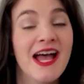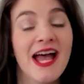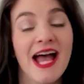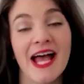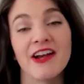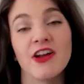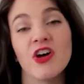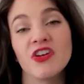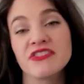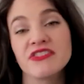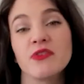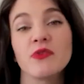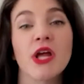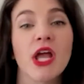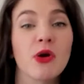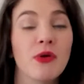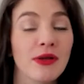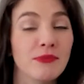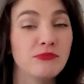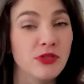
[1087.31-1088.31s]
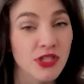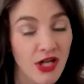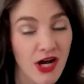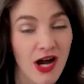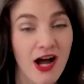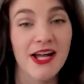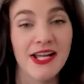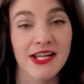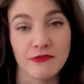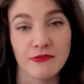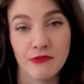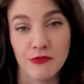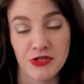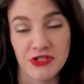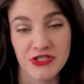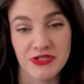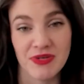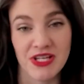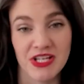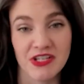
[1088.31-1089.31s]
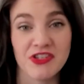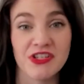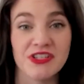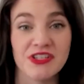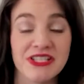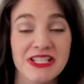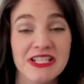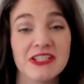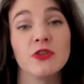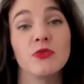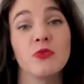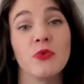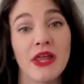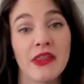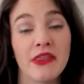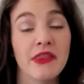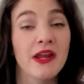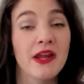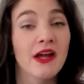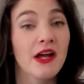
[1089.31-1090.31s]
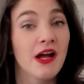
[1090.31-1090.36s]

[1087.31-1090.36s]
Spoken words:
and also equip law enforcement to deal with